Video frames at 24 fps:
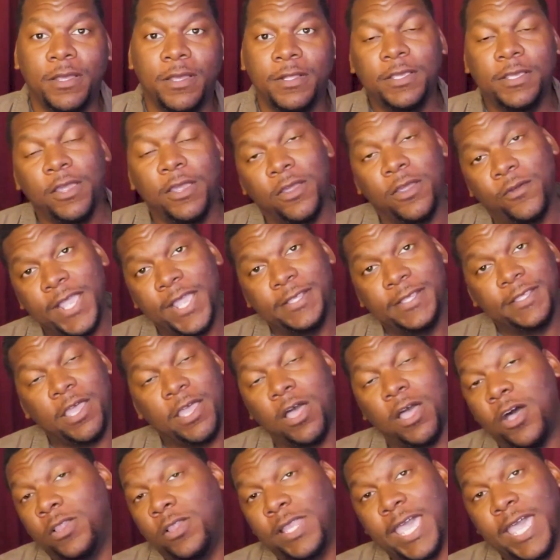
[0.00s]
All right.
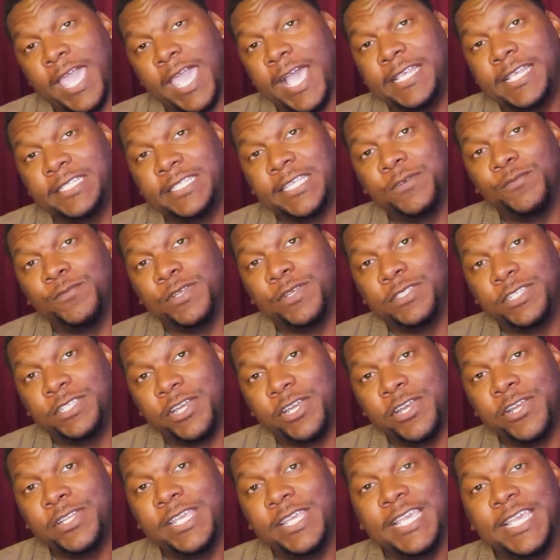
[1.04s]
All I ask in
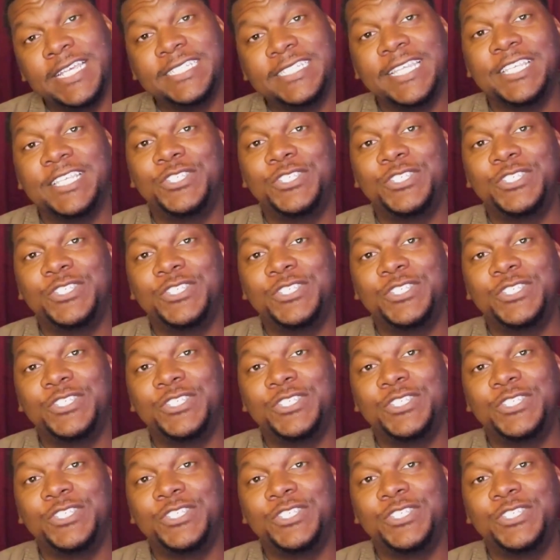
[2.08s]
return is that